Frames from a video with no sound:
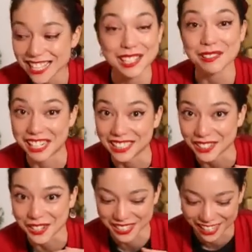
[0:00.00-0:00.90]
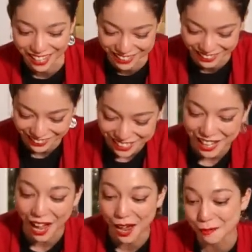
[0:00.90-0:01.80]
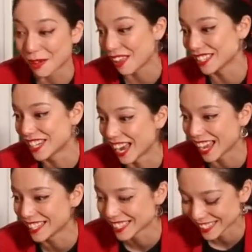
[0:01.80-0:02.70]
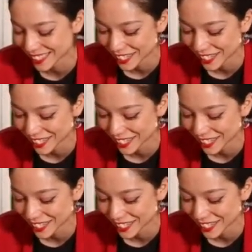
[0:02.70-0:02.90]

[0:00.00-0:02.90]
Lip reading: This is what it looks like. I apologize.